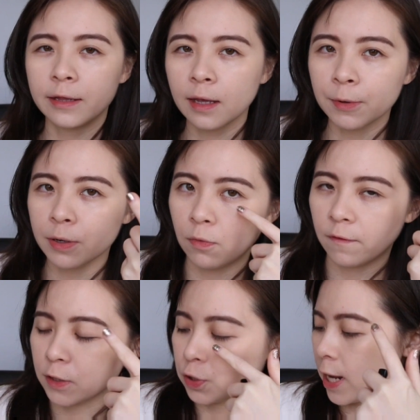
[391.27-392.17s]
I think I'm gonna
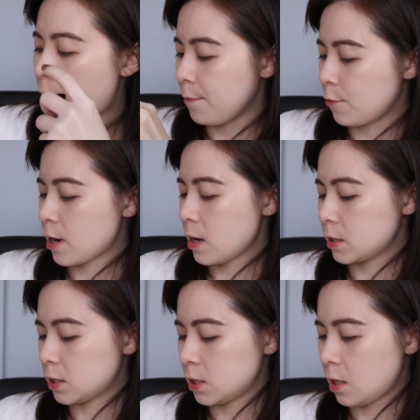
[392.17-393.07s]
move on to the eye
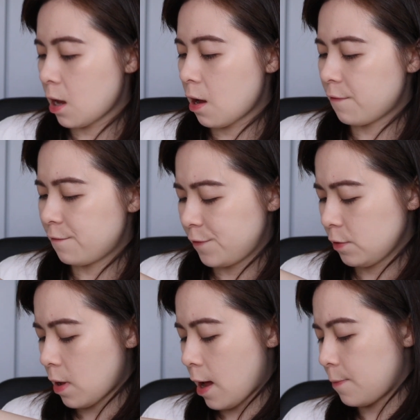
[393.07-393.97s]
products. There are a
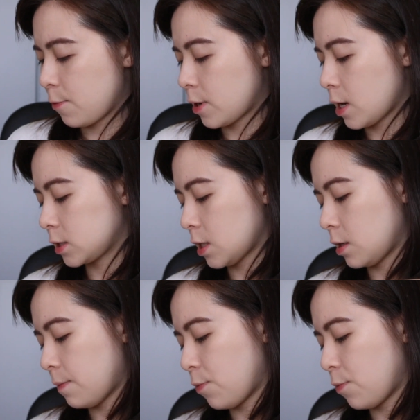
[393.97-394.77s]
few eye products that they